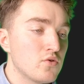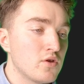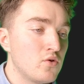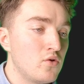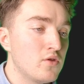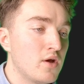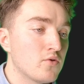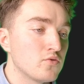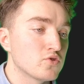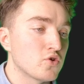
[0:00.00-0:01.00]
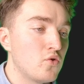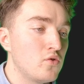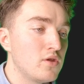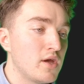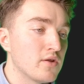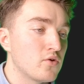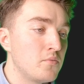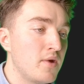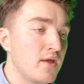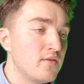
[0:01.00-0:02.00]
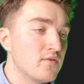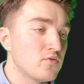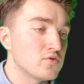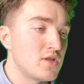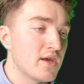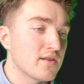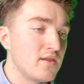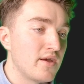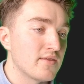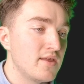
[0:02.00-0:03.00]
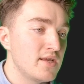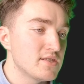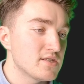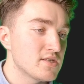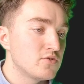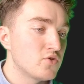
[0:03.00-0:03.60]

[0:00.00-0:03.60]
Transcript: You can hold down Control and Command to select like this.